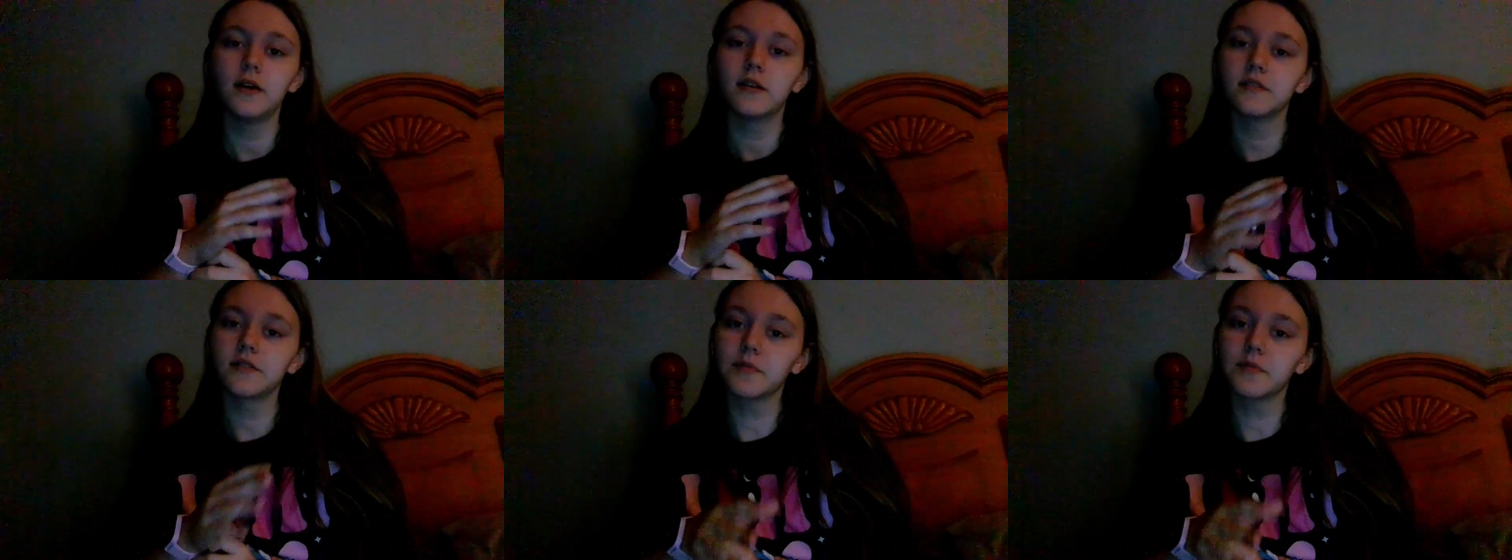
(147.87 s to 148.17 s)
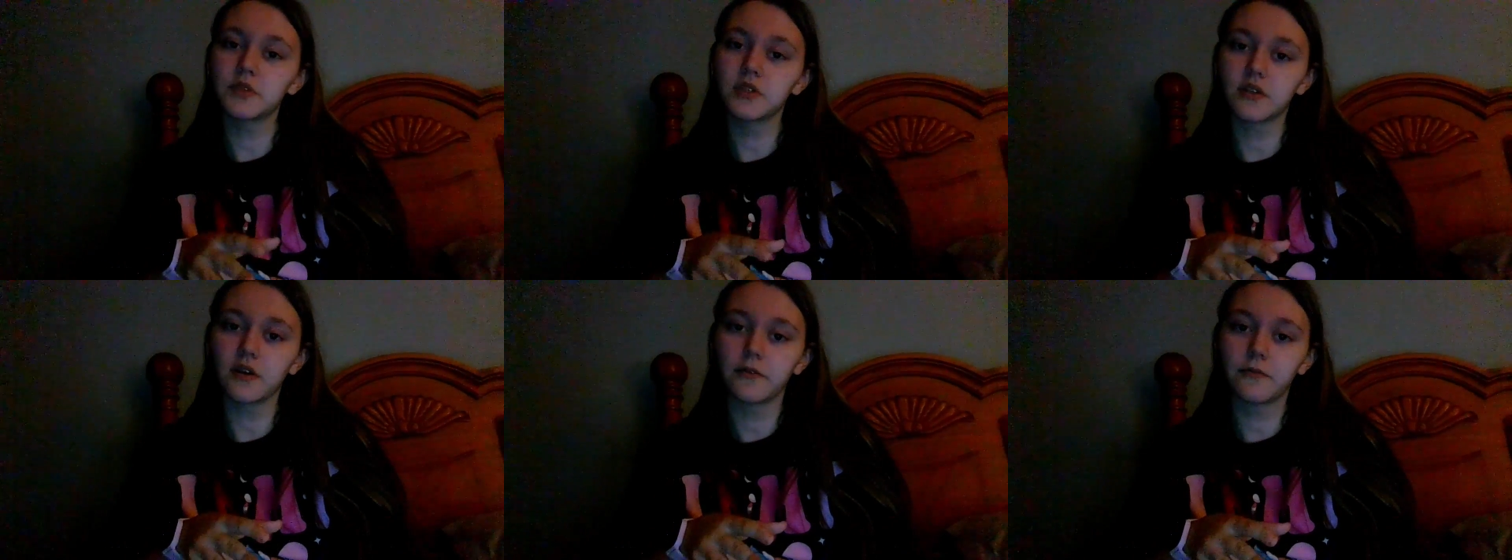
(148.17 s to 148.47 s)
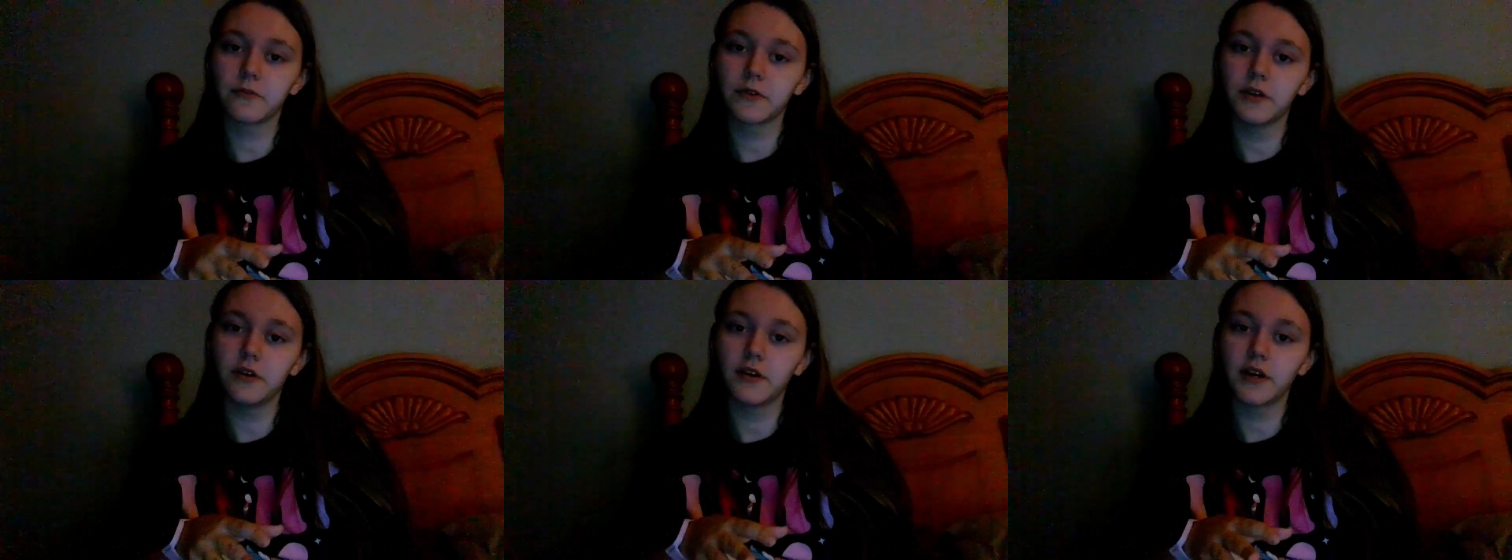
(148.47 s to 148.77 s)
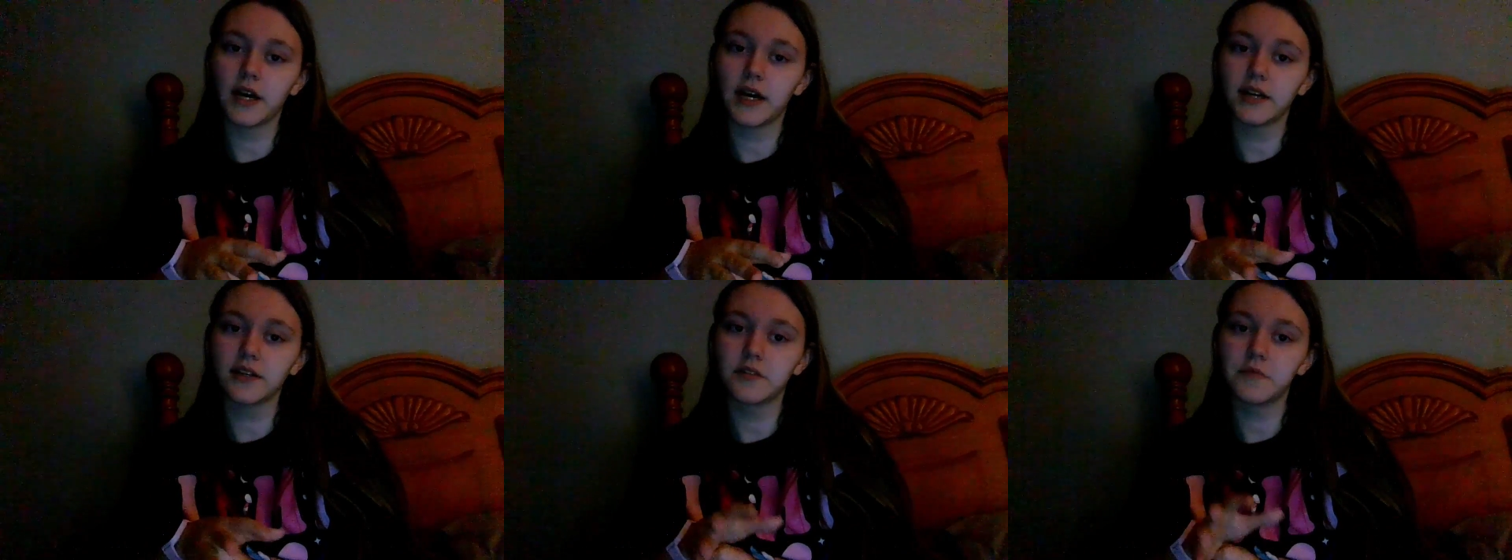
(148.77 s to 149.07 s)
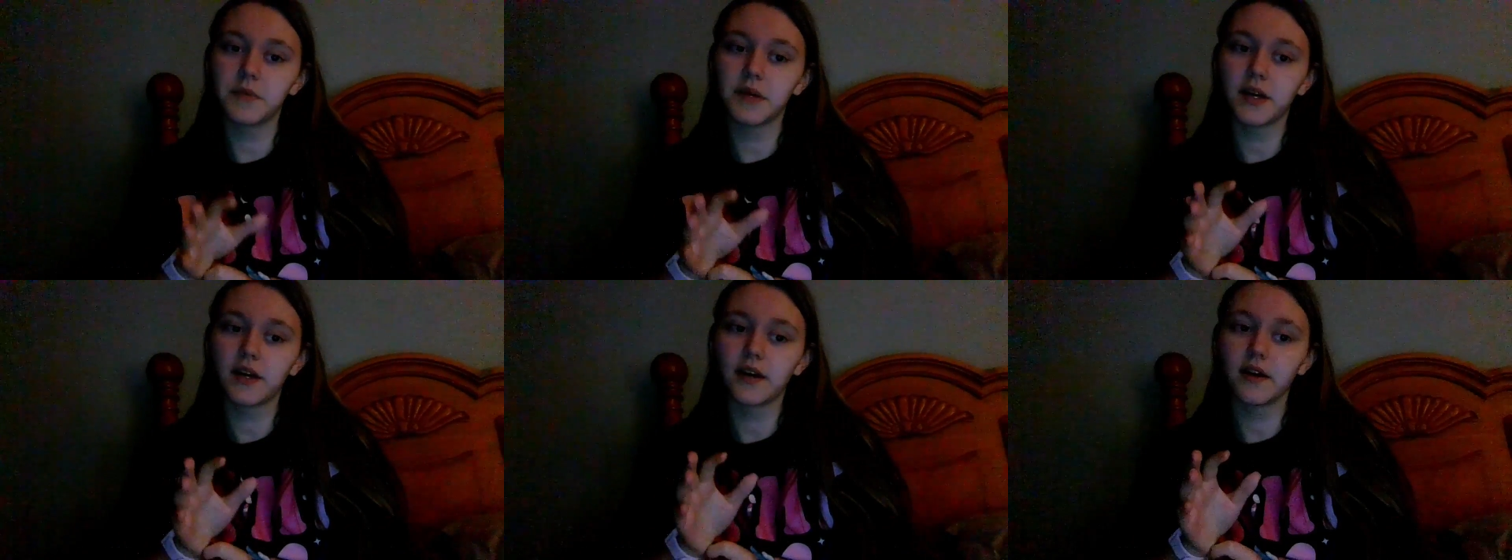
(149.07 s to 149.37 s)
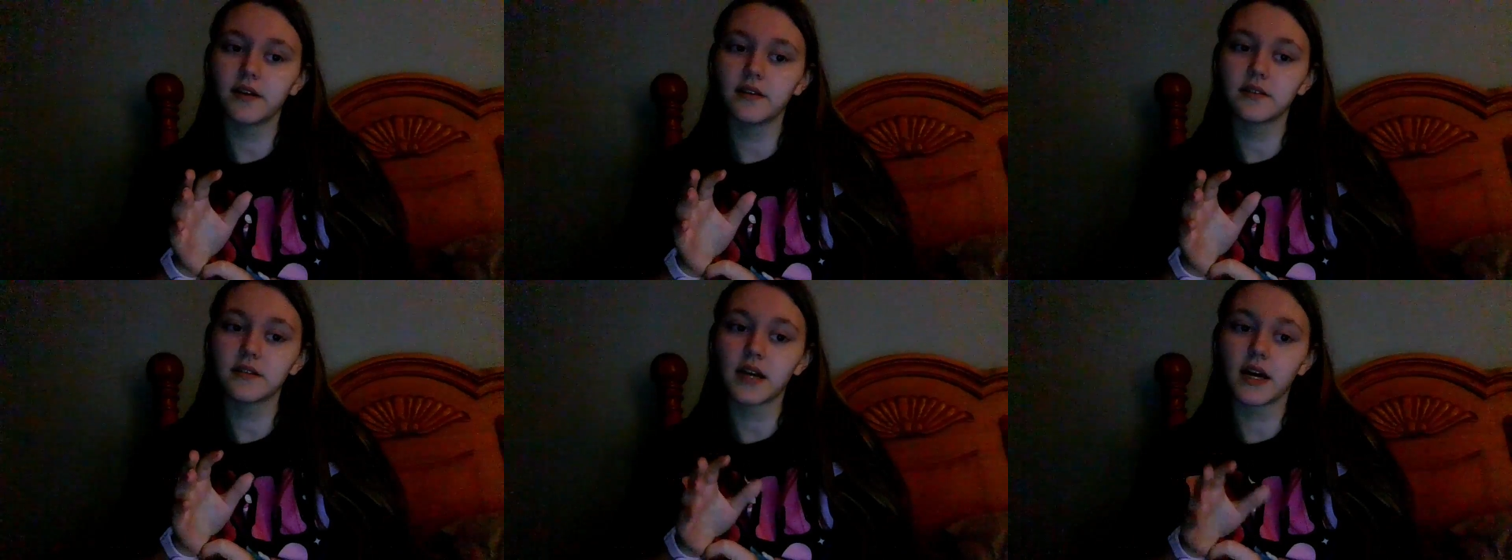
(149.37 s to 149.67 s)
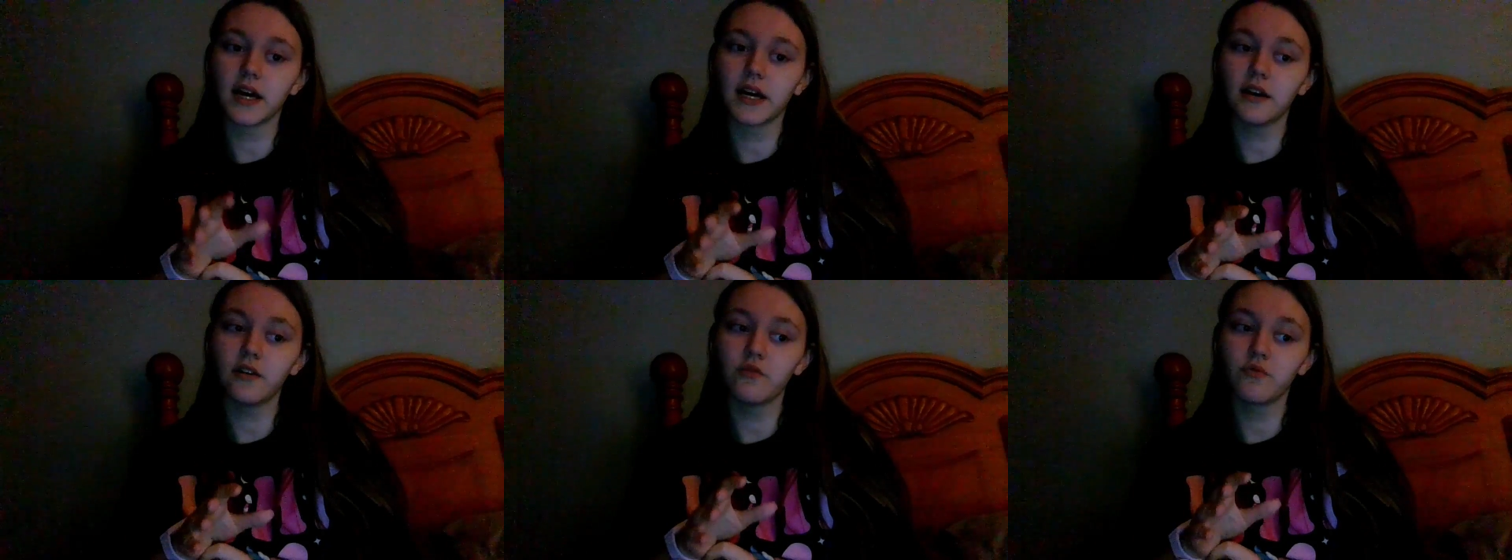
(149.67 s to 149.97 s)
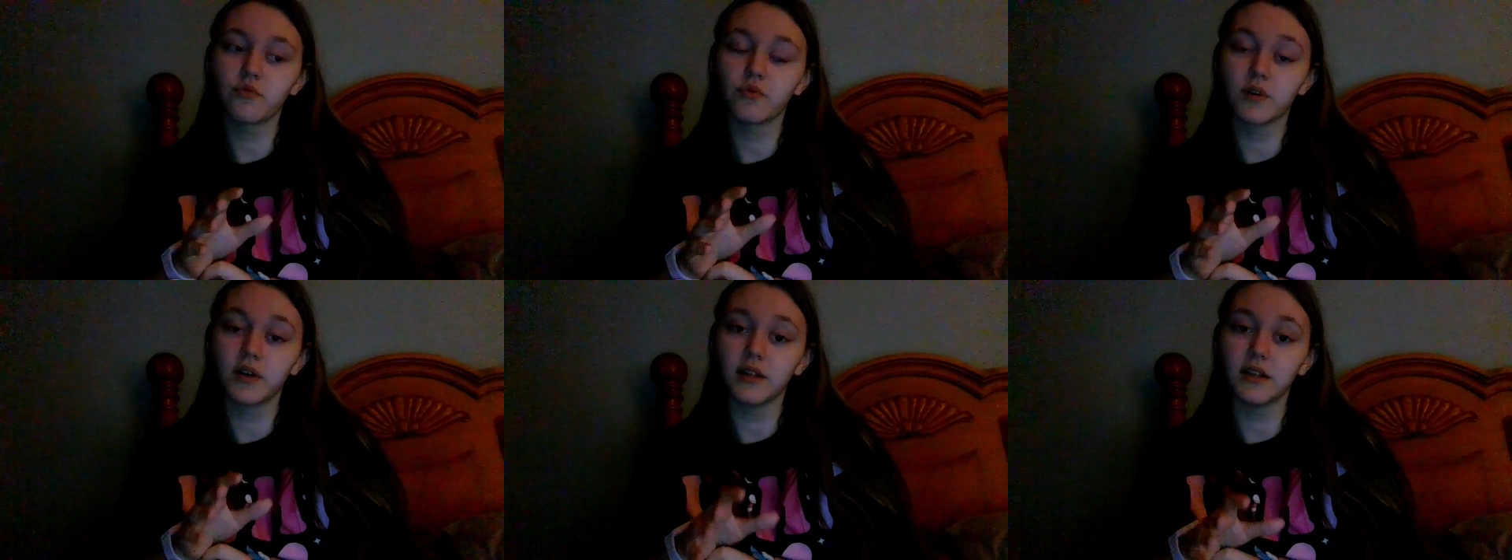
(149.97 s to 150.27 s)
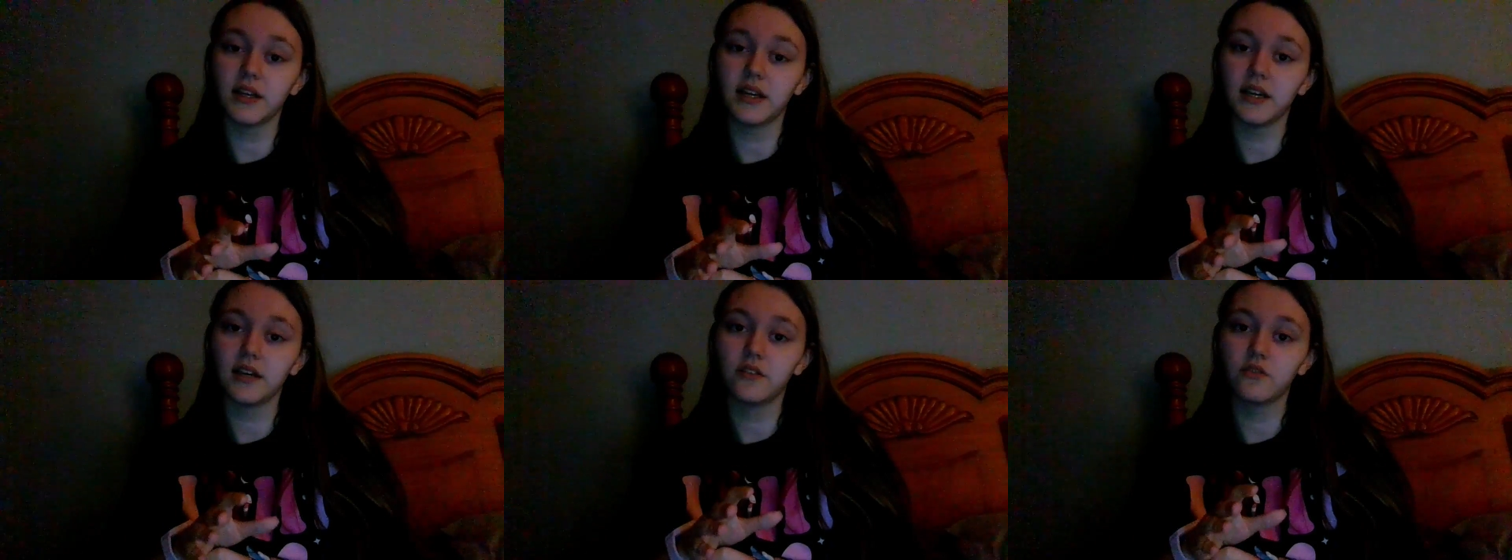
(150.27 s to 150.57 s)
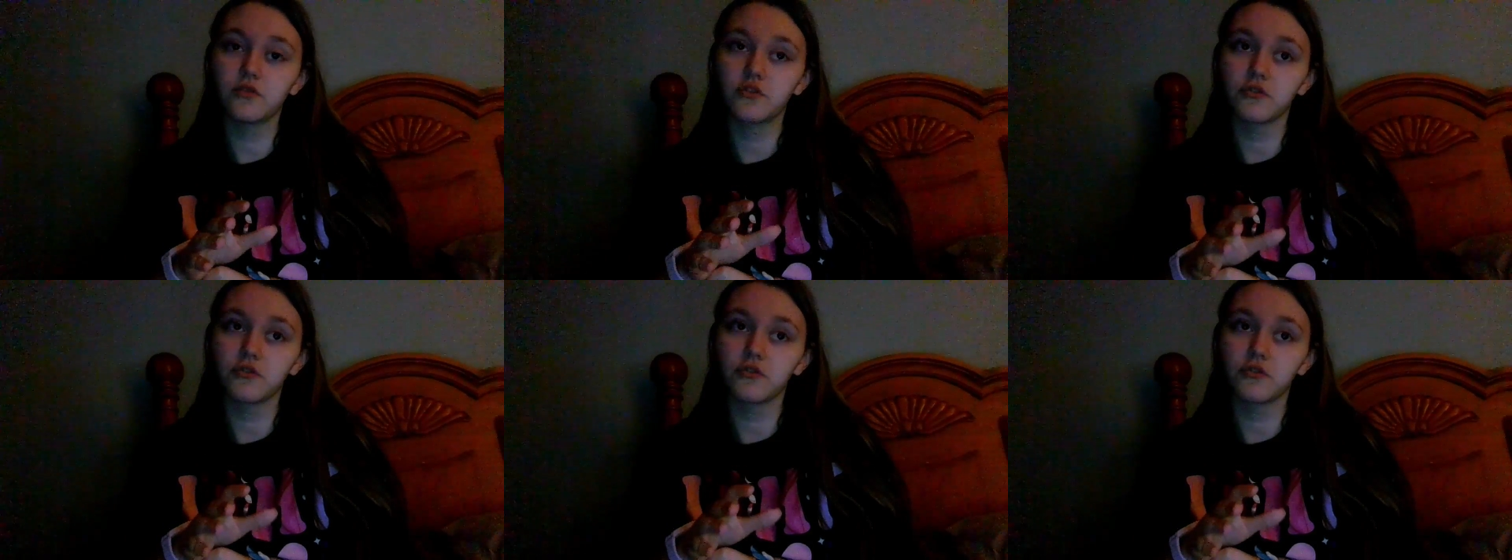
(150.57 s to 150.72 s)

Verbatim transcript: some stuff for you guys because I really,